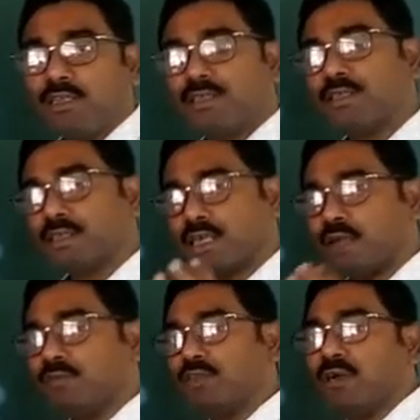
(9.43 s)
This is the
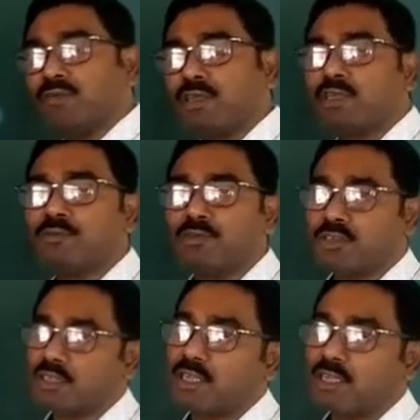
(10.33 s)
same chapter,
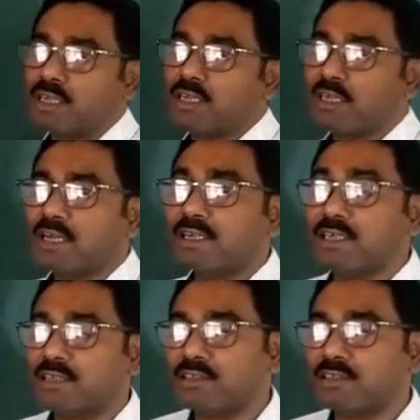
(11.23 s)
computational thinking and getting